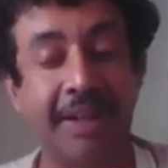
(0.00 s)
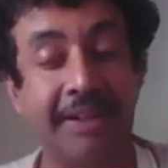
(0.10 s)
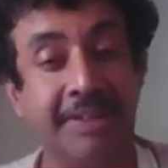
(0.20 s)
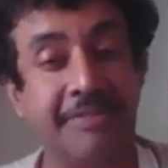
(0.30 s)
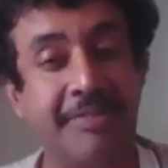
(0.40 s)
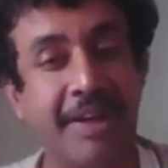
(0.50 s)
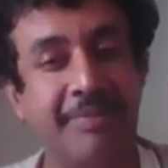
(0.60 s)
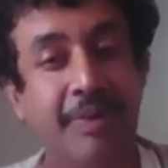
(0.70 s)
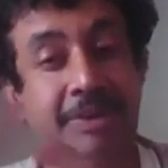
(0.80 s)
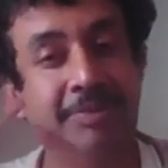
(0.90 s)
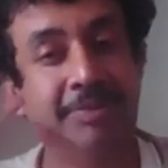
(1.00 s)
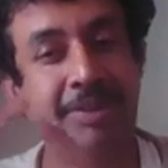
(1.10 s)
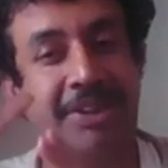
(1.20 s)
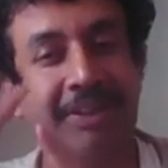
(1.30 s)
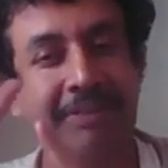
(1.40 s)
35
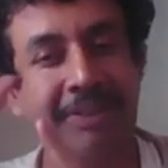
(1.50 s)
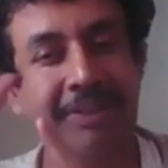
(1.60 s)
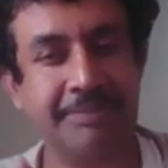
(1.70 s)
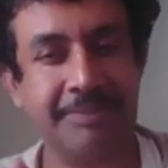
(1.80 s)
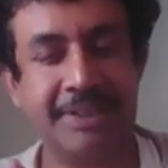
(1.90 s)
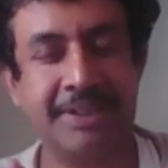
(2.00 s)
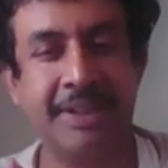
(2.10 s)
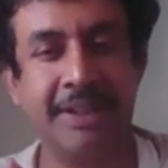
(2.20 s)
cosmological rhythms